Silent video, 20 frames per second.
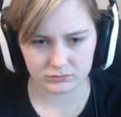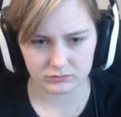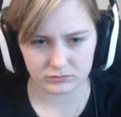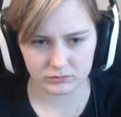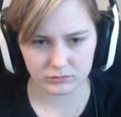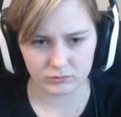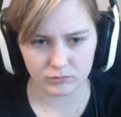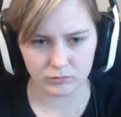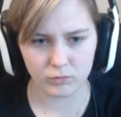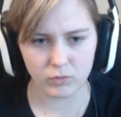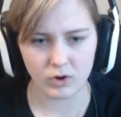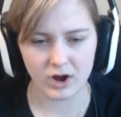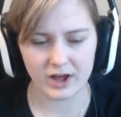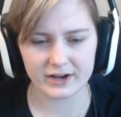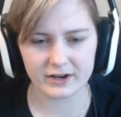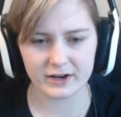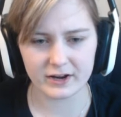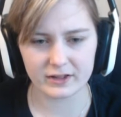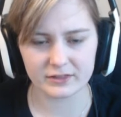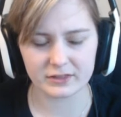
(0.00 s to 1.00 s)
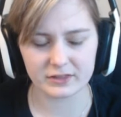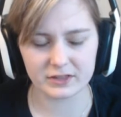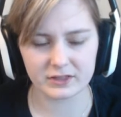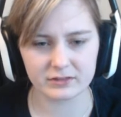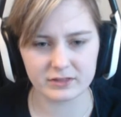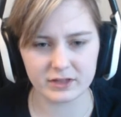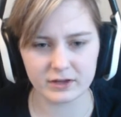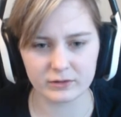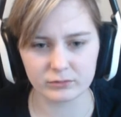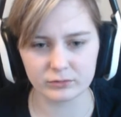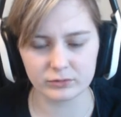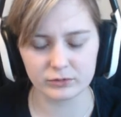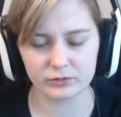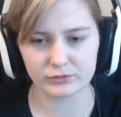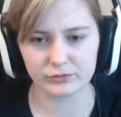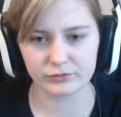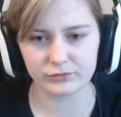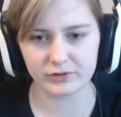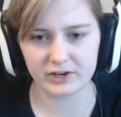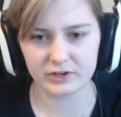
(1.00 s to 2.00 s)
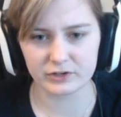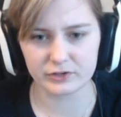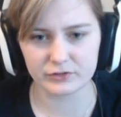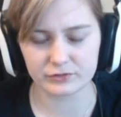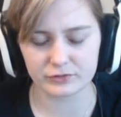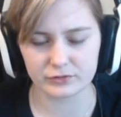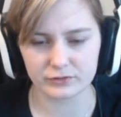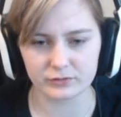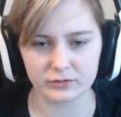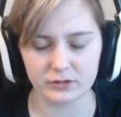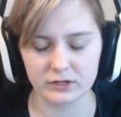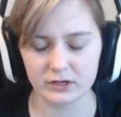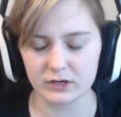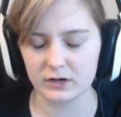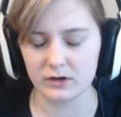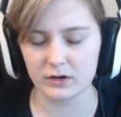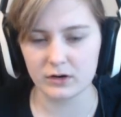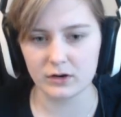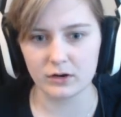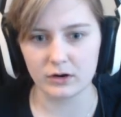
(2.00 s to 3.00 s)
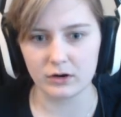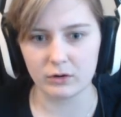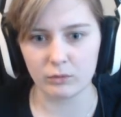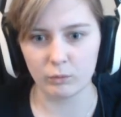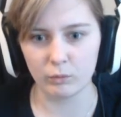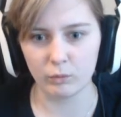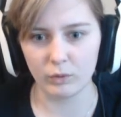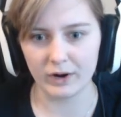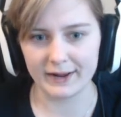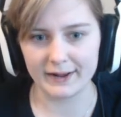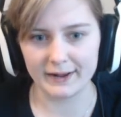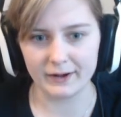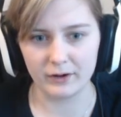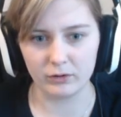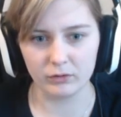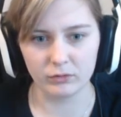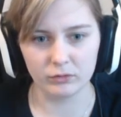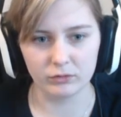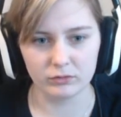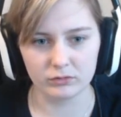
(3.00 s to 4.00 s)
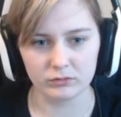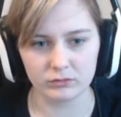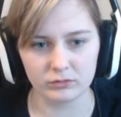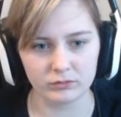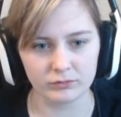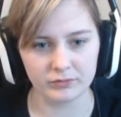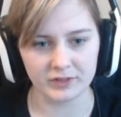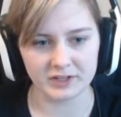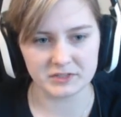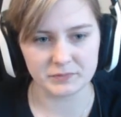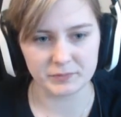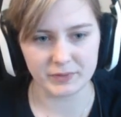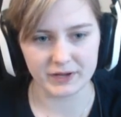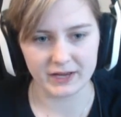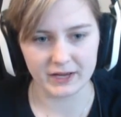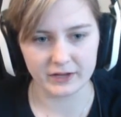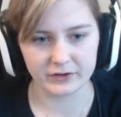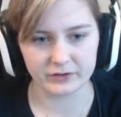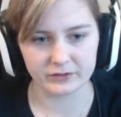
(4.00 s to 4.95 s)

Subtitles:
Why did I think that looked French for... Wow. That's bad.